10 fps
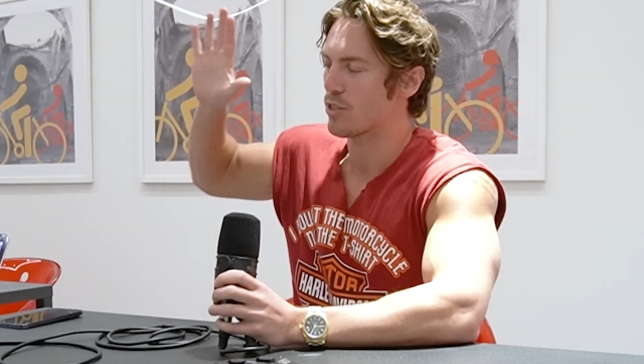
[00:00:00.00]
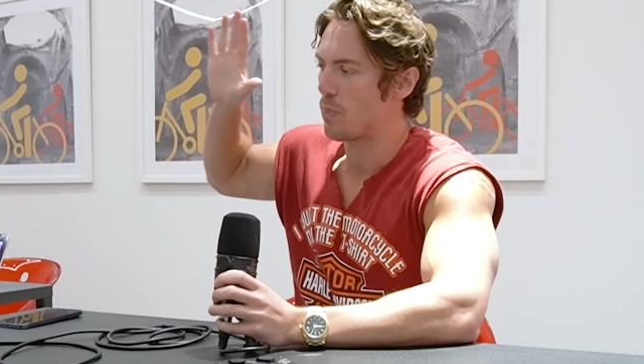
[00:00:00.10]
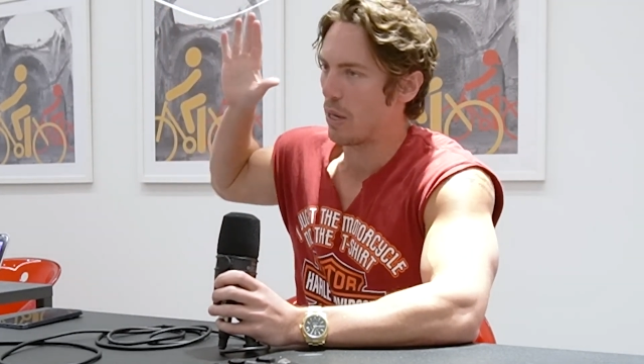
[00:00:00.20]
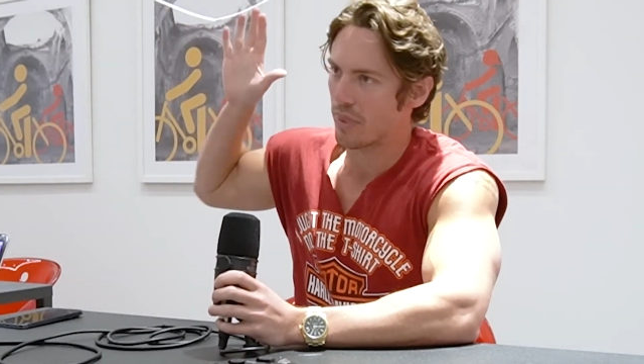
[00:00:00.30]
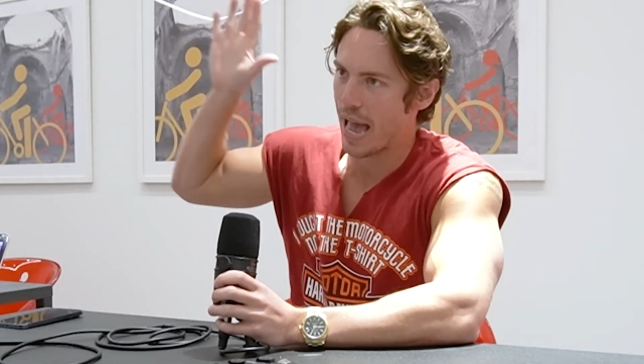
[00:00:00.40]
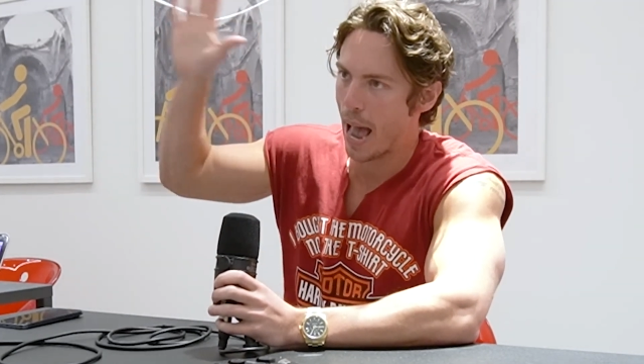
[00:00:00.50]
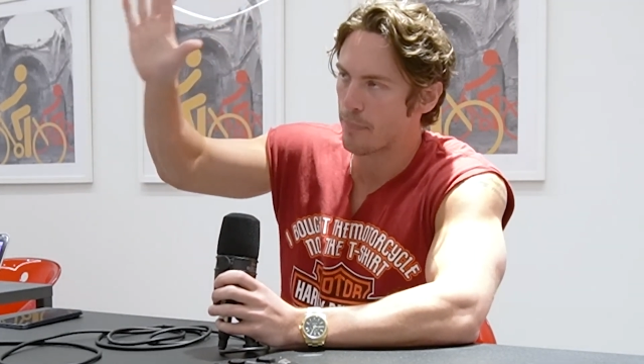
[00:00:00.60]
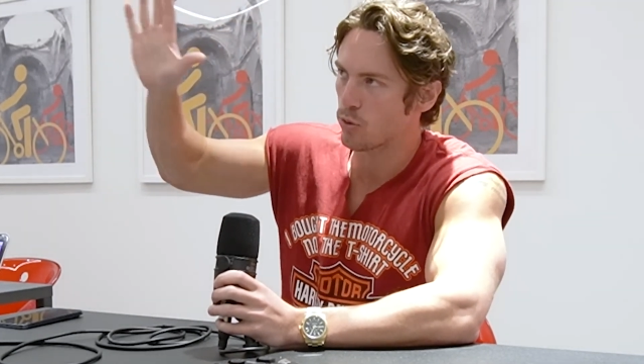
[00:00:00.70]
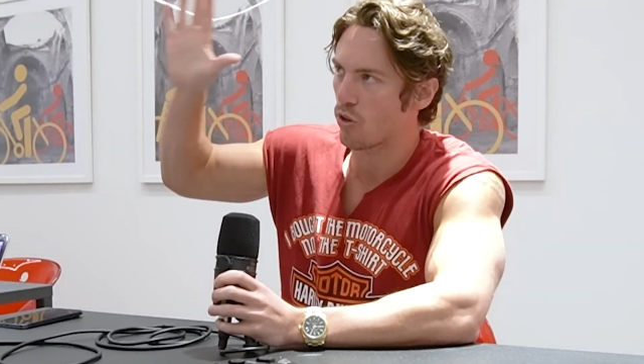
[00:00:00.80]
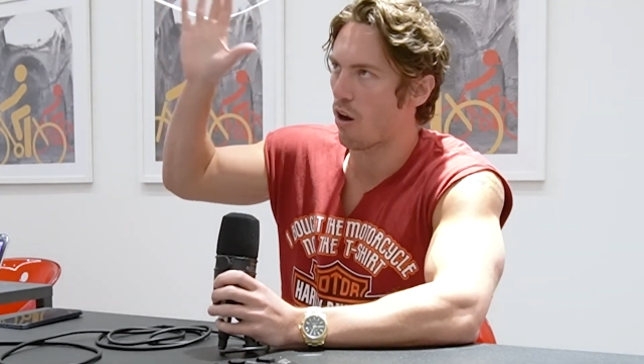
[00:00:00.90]
speak with
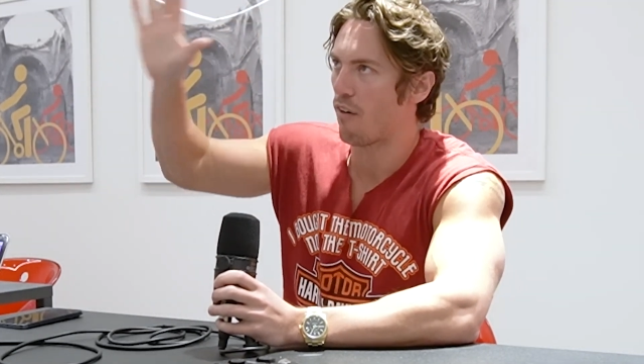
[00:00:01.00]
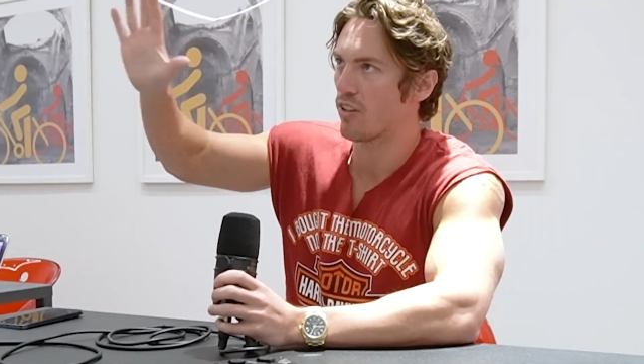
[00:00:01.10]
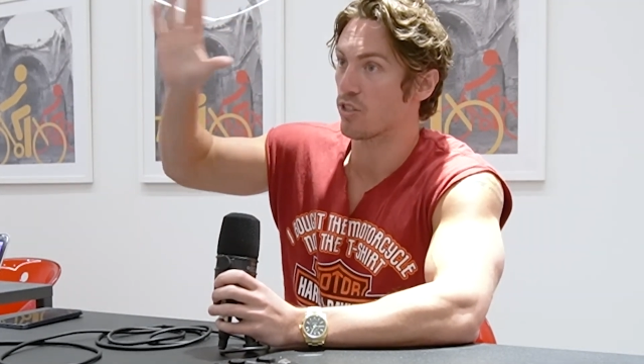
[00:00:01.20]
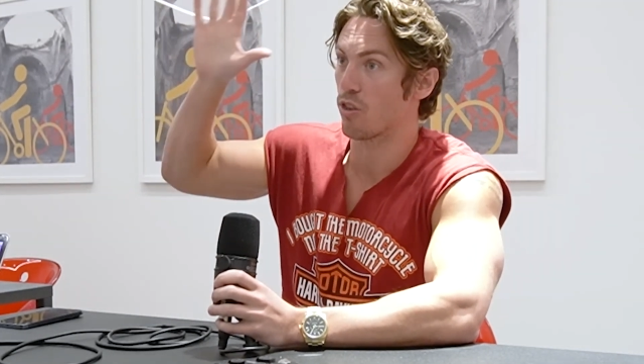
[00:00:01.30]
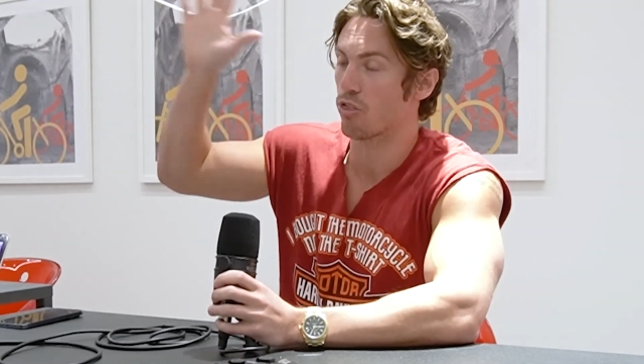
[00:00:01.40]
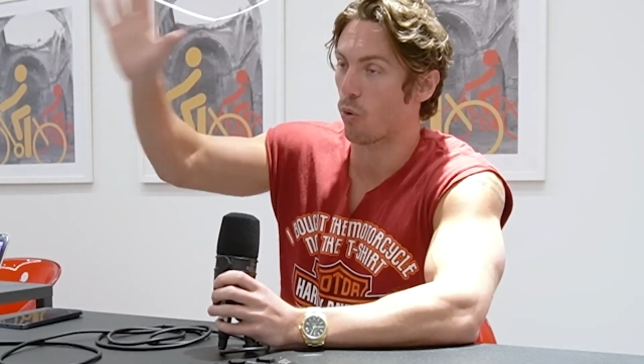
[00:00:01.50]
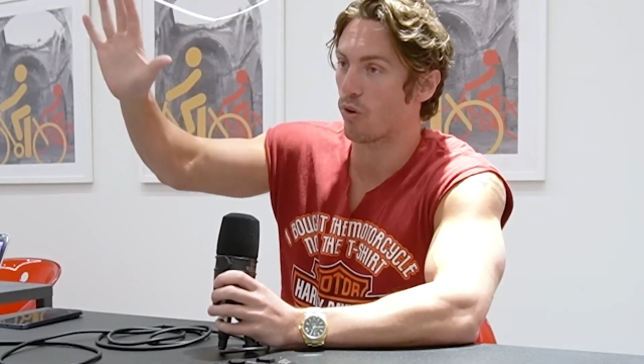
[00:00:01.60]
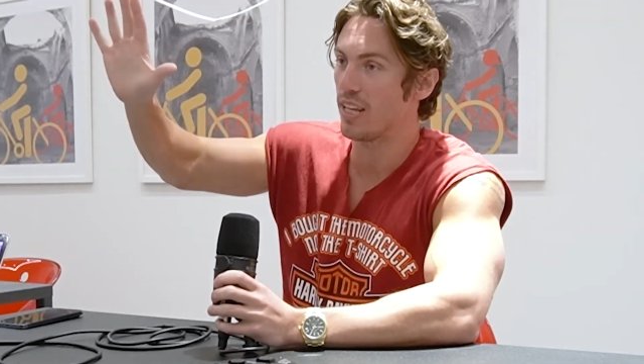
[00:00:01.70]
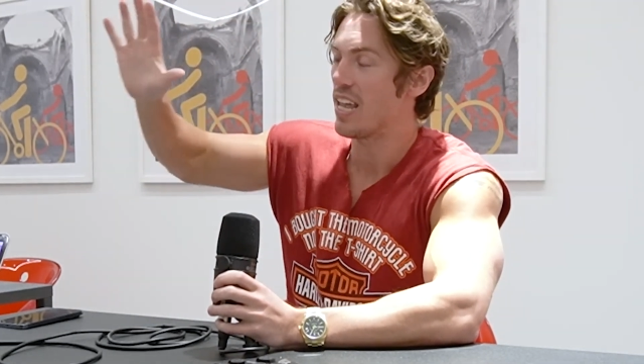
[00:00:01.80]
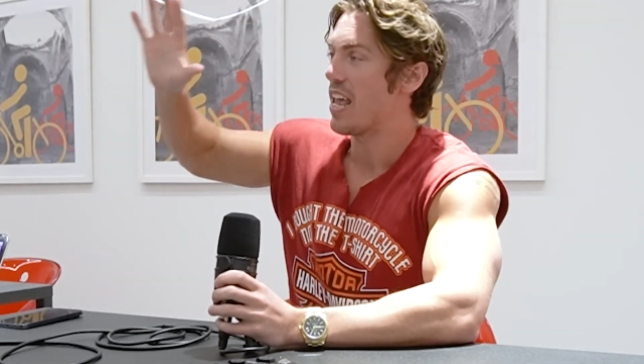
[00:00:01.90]
absolute confidence and
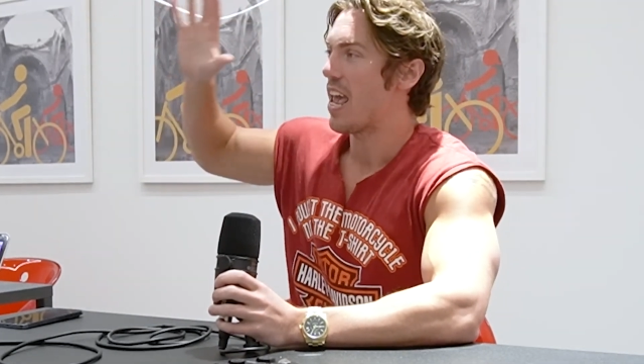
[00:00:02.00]
authority,